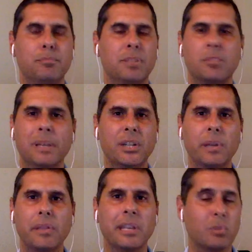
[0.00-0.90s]
just been
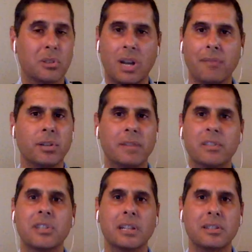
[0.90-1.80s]
doing things with software ever
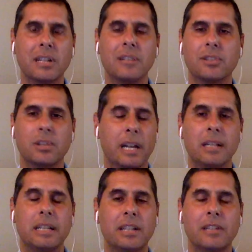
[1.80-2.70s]
since then. So yeah,
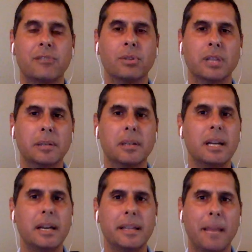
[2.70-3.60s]
it's really,
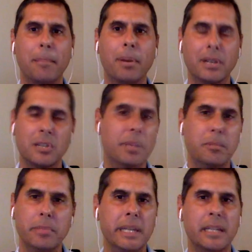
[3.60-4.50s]
that bug has bitten
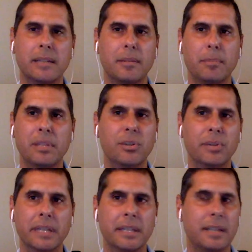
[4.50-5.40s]
me and been doing
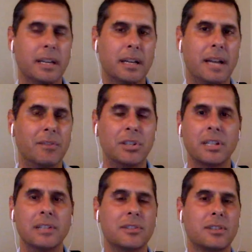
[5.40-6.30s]
it ever
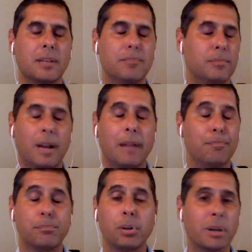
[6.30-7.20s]
since. I
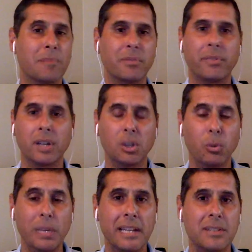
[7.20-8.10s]
program for fun on the
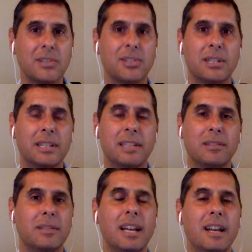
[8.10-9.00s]
weekends.
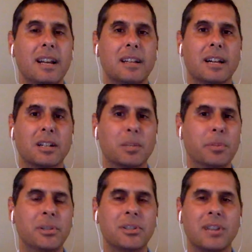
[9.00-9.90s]

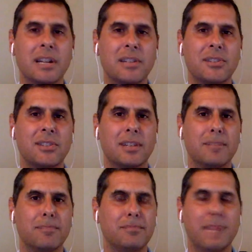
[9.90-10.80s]
Computer science,
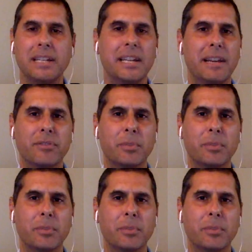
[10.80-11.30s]
night and day for